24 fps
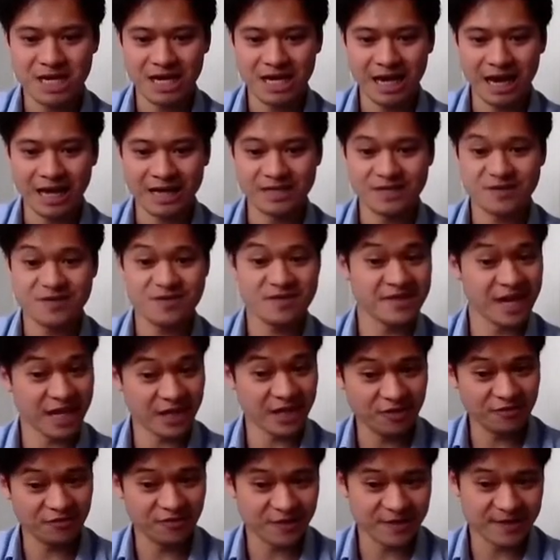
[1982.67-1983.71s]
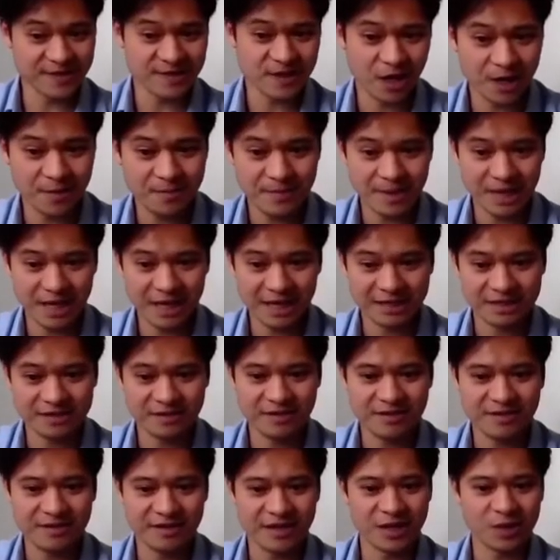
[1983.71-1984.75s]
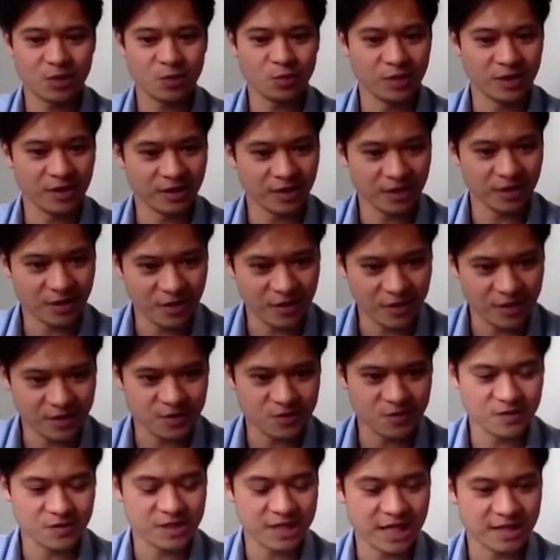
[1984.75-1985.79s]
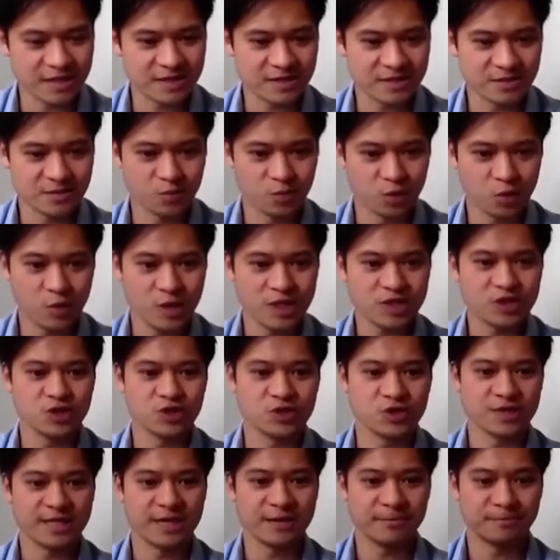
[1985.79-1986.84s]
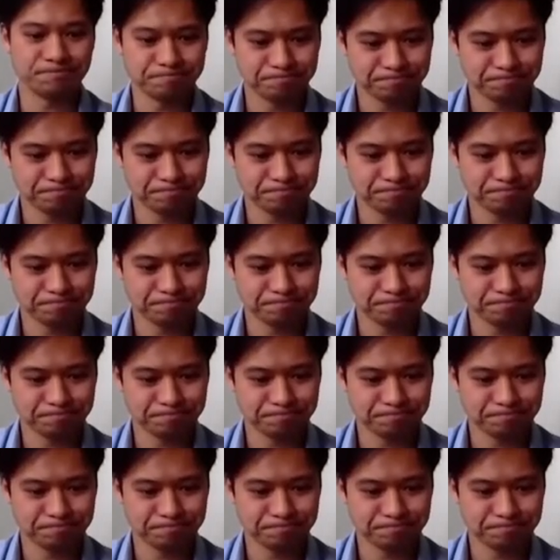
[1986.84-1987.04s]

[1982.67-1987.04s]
And thank you for your time. And I think we are going to take some questions now.